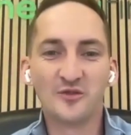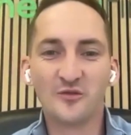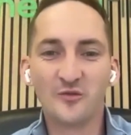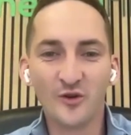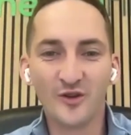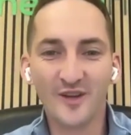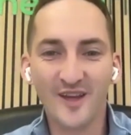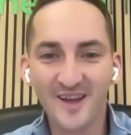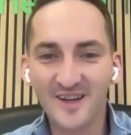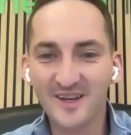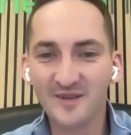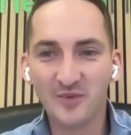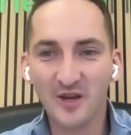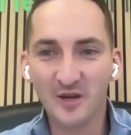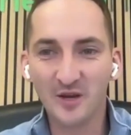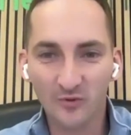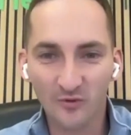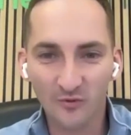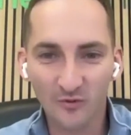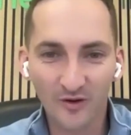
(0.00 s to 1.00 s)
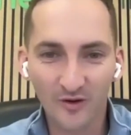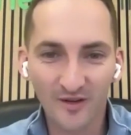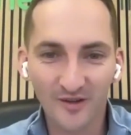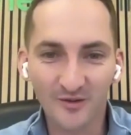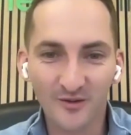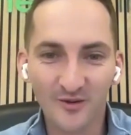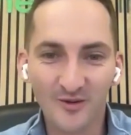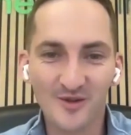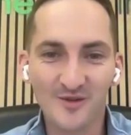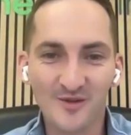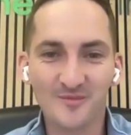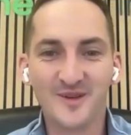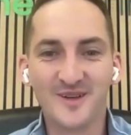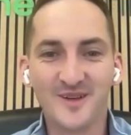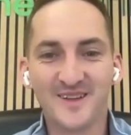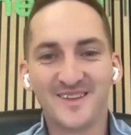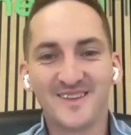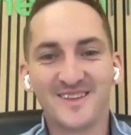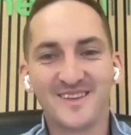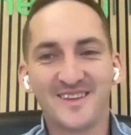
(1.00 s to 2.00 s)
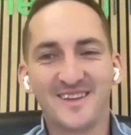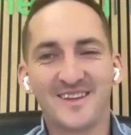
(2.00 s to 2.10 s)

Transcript: to avoid any paperwork at all, but